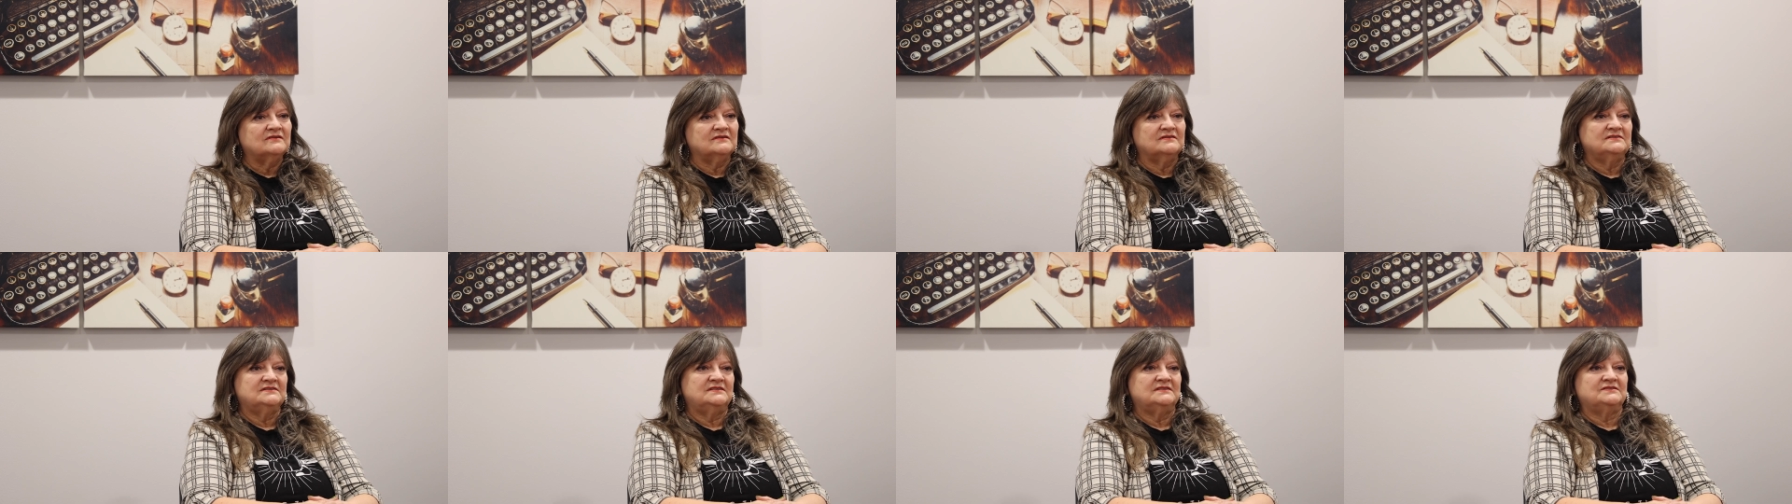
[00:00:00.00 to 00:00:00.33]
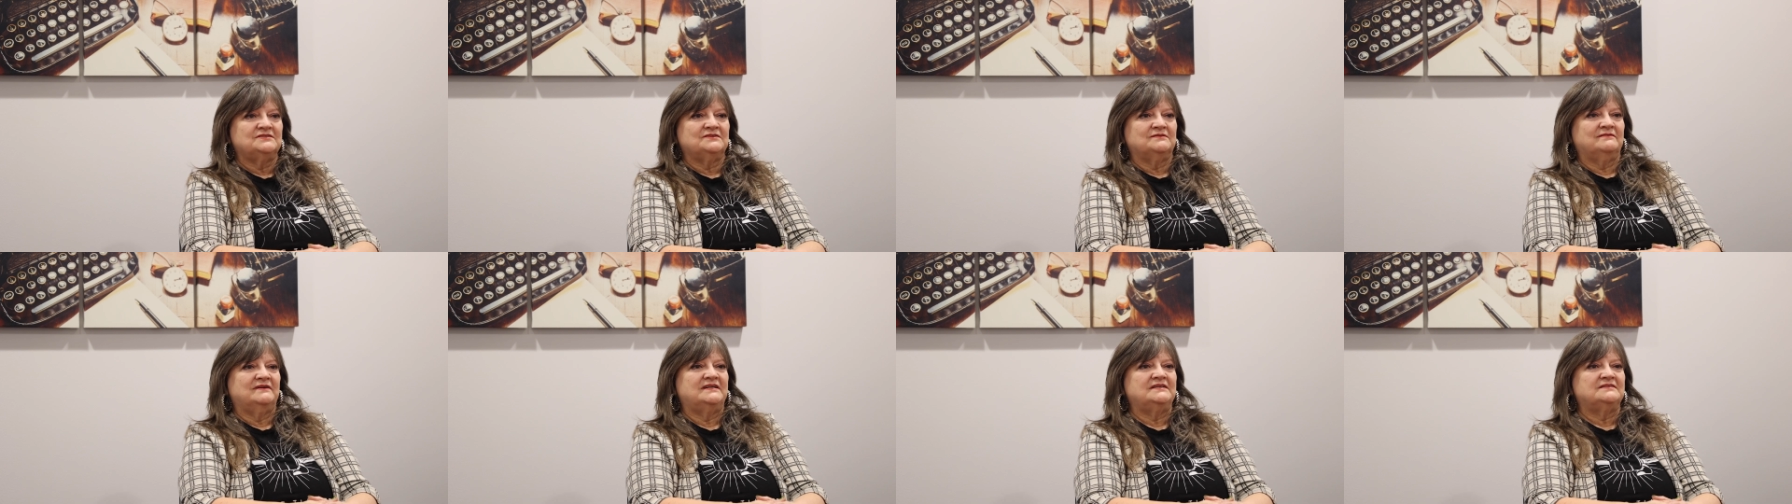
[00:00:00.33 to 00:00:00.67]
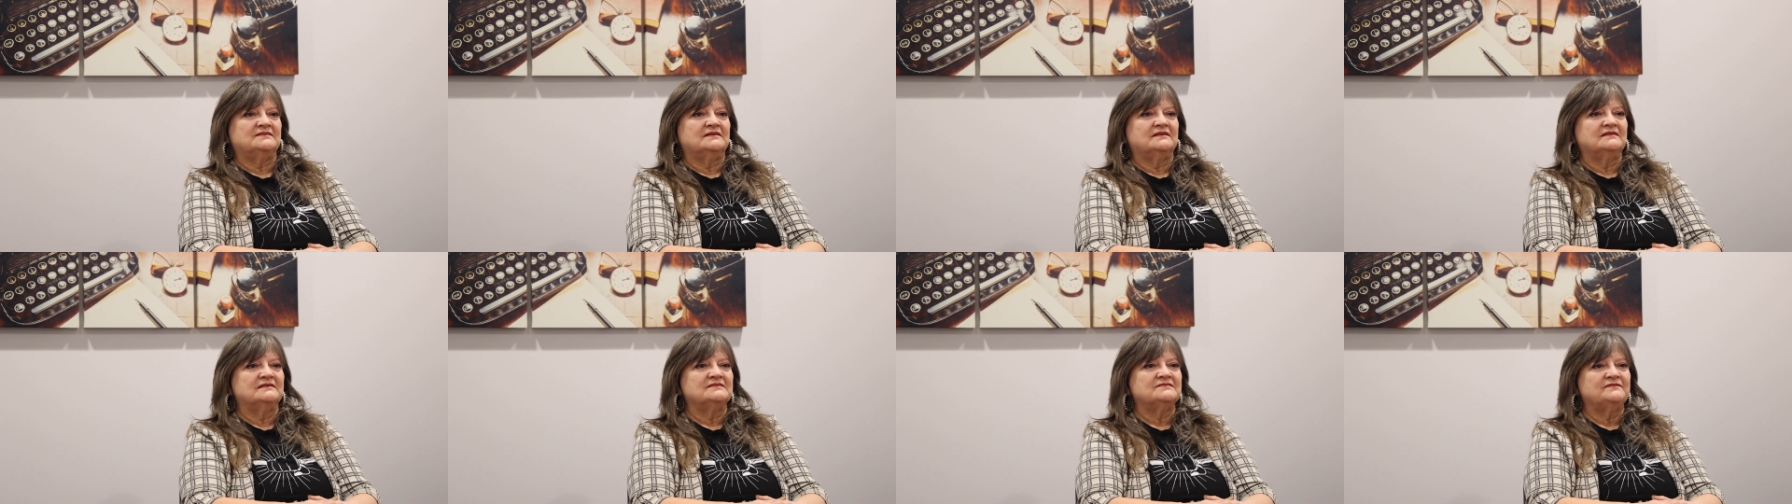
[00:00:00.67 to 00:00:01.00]
or
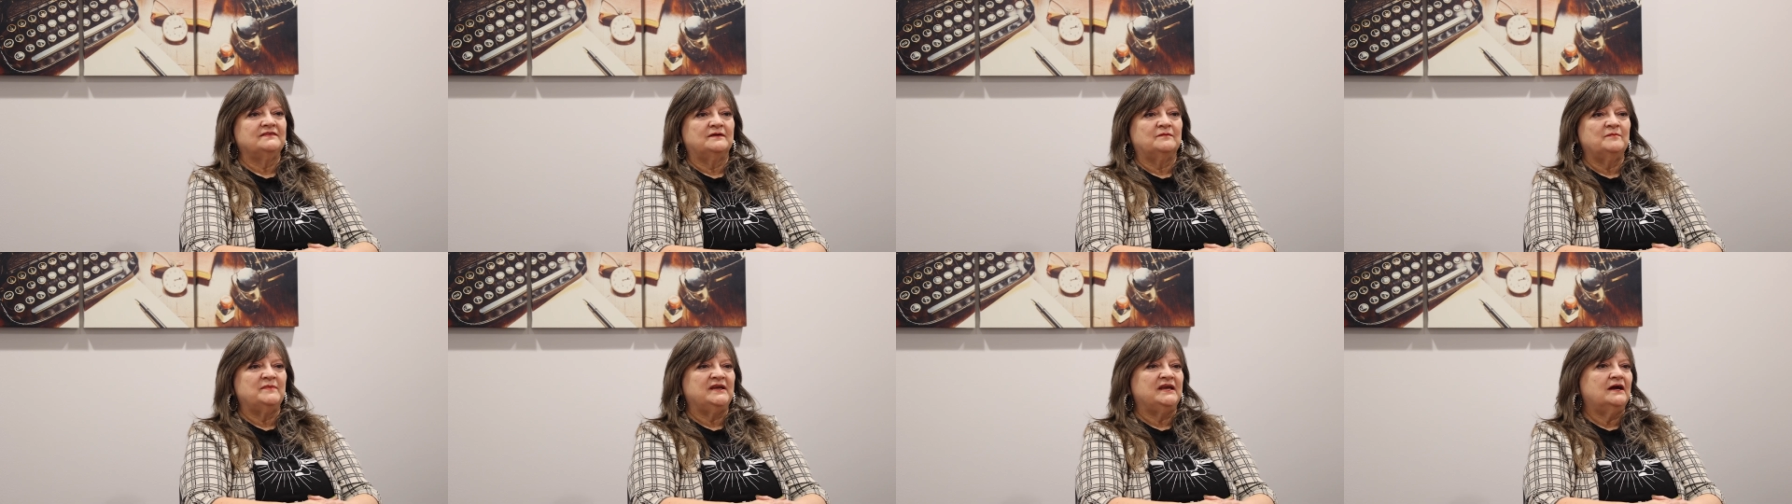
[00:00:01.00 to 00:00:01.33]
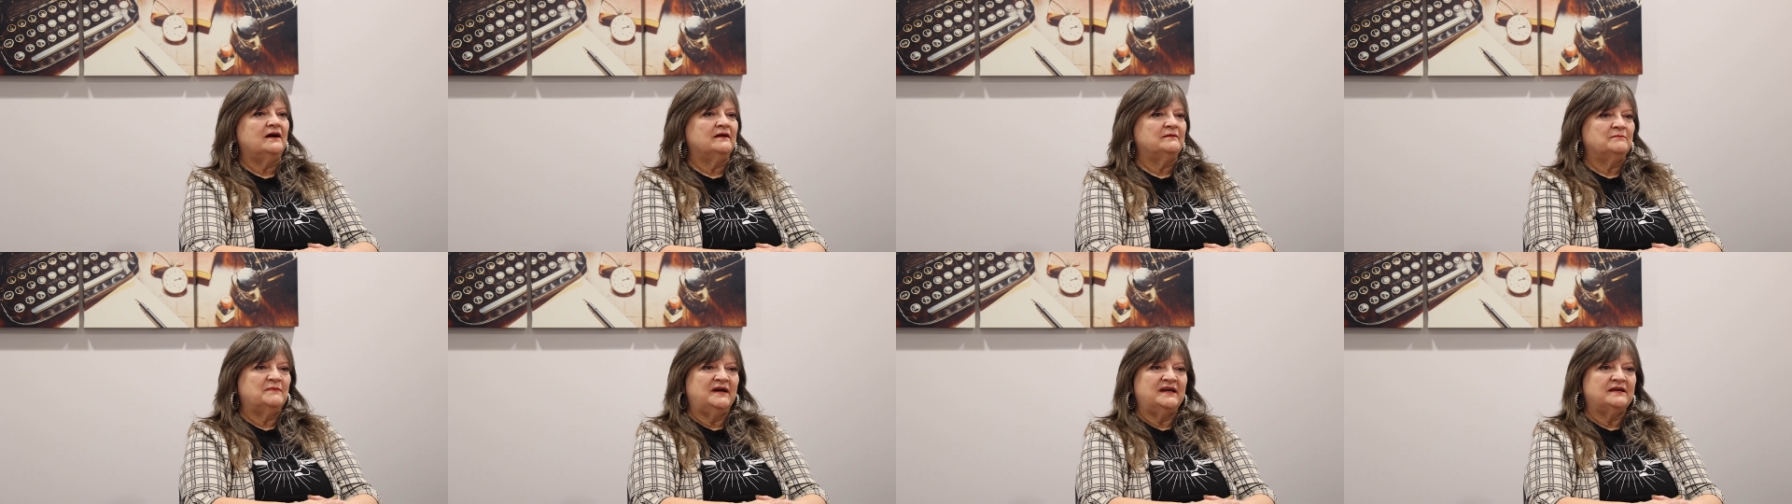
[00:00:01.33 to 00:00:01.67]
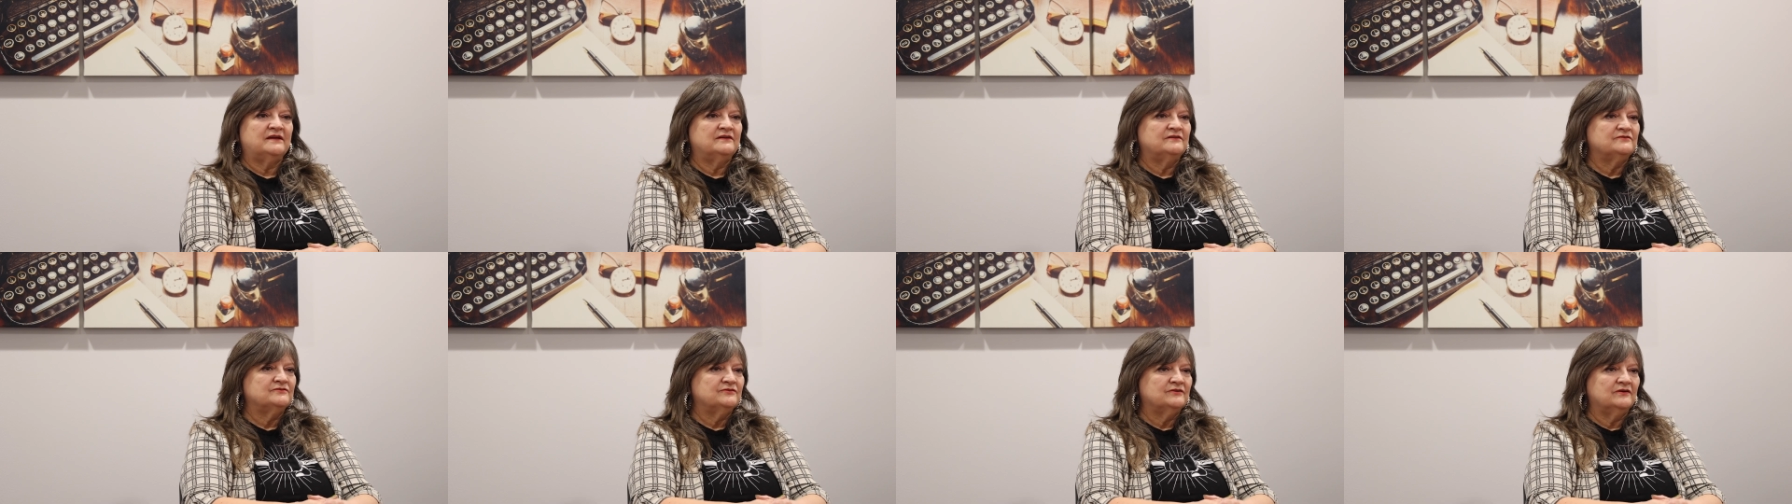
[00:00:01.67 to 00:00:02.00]
situations felt beyond my
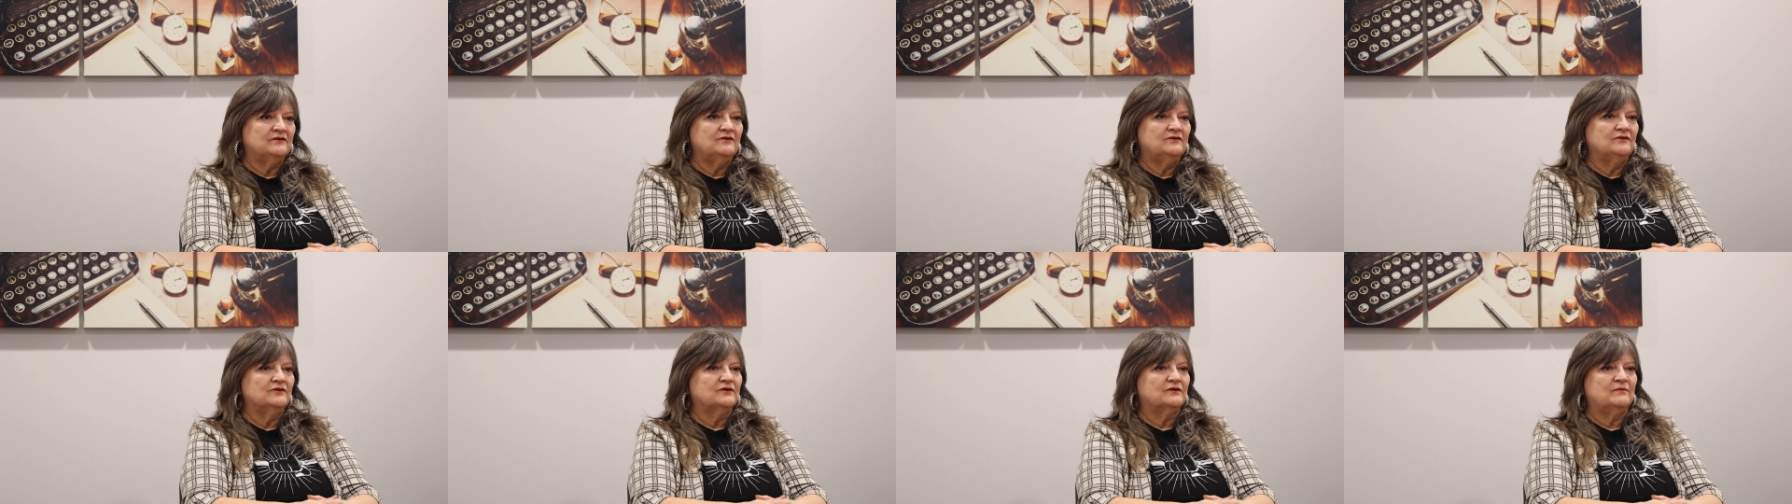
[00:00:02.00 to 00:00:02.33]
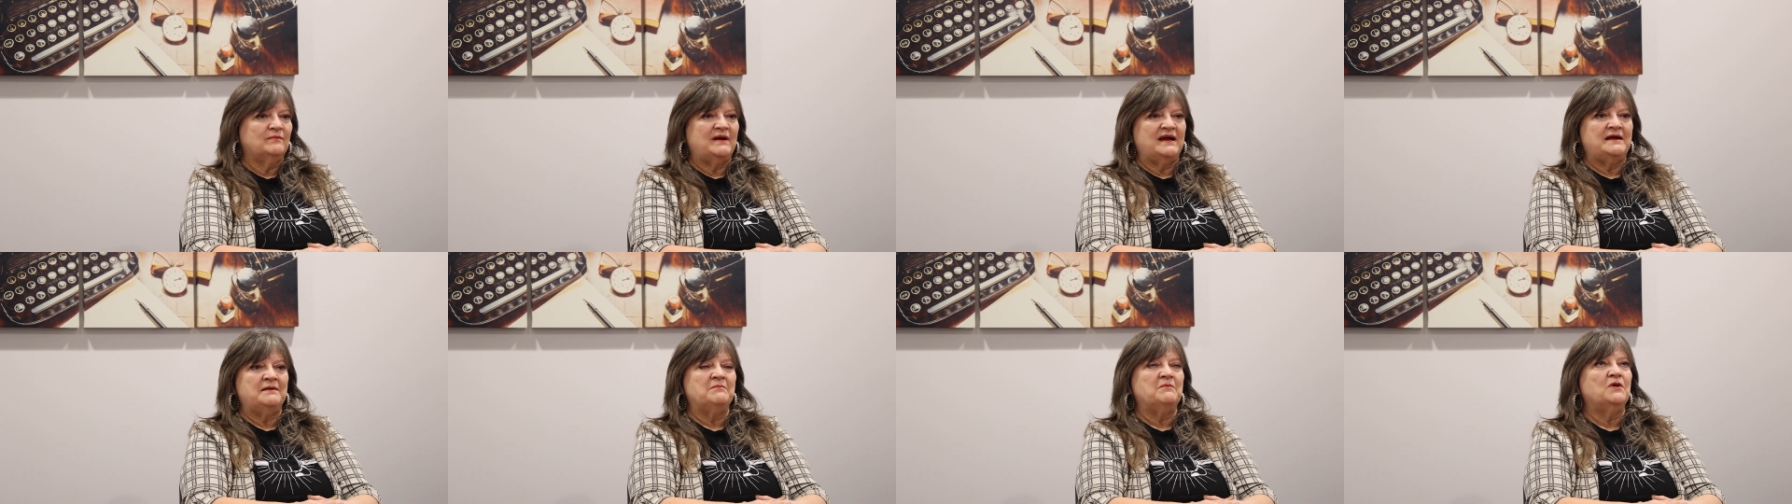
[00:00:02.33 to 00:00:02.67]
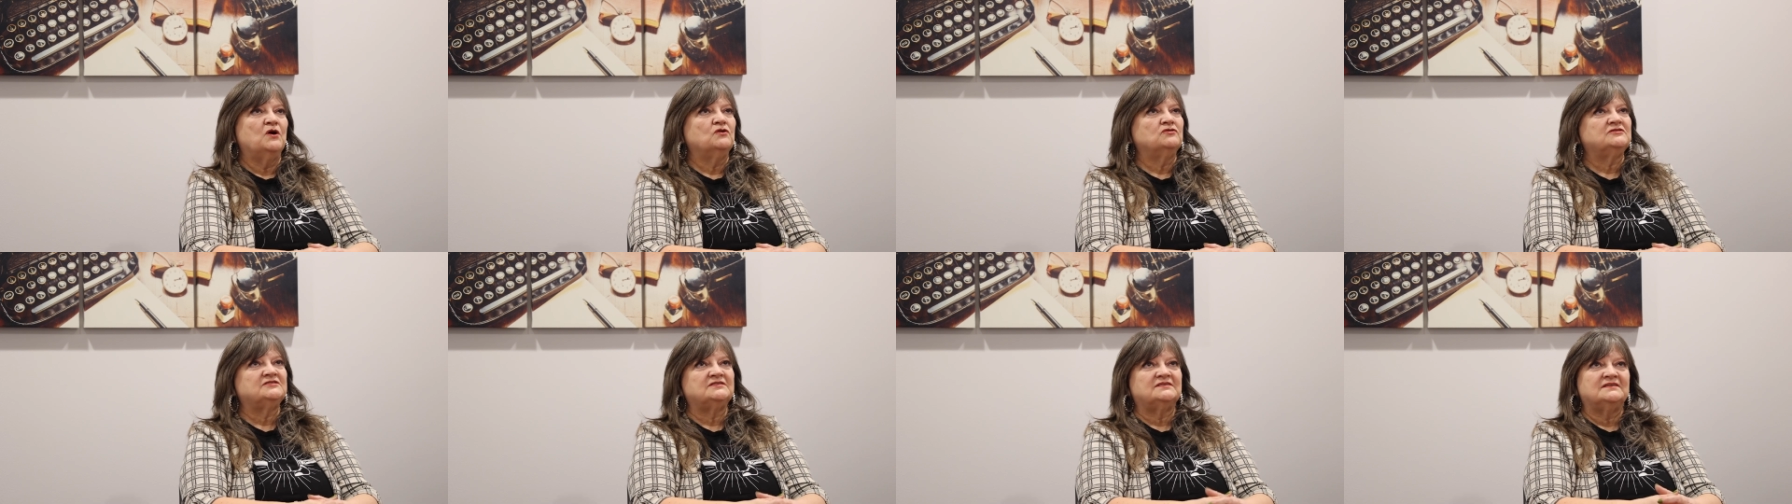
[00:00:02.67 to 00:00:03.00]
control, or my
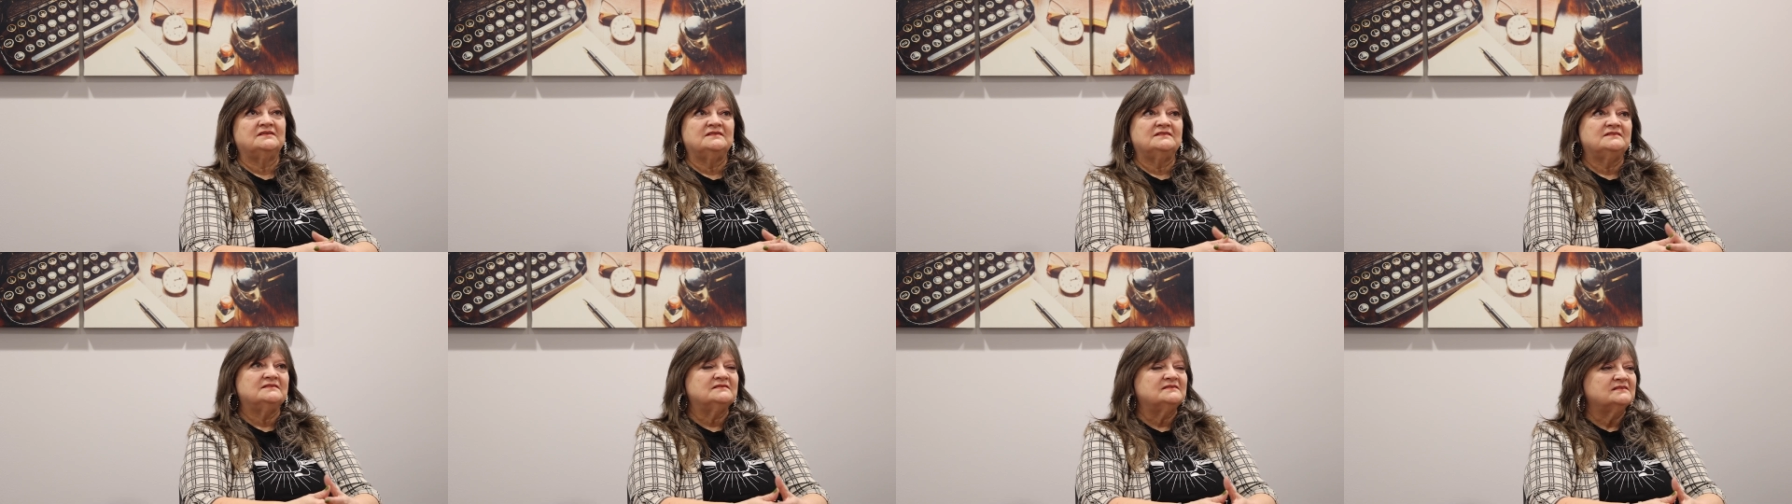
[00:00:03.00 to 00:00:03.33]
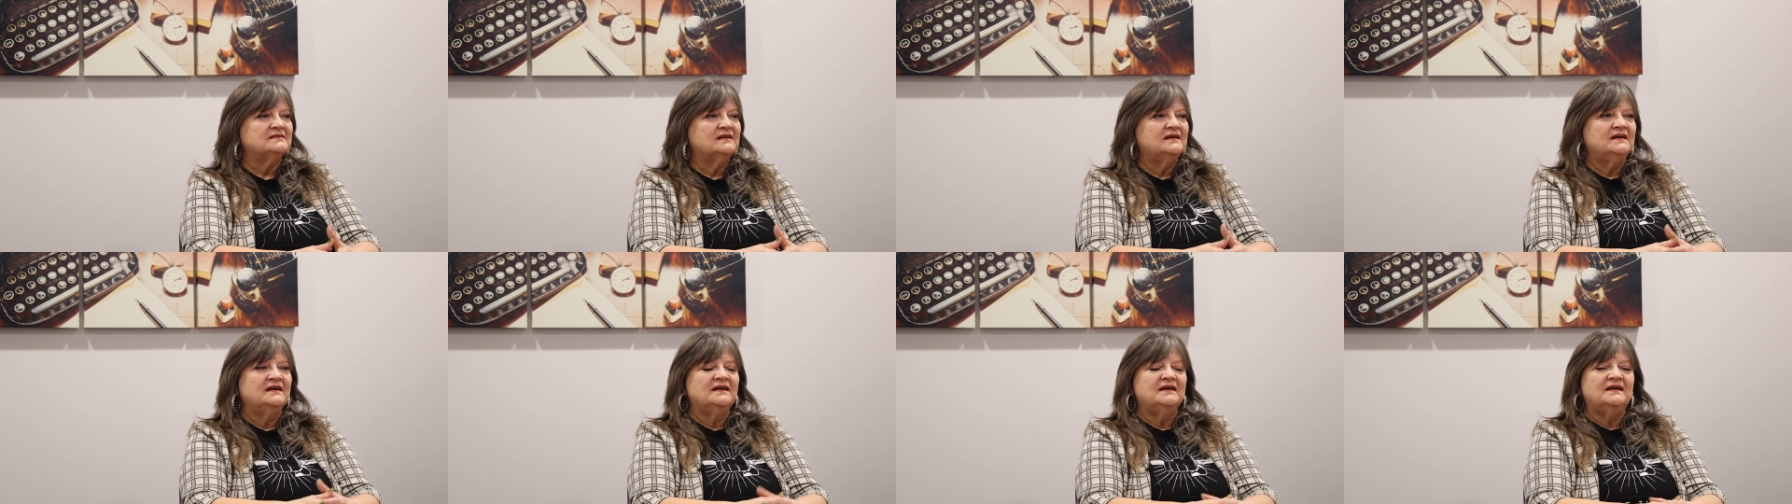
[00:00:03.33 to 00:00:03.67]
emotions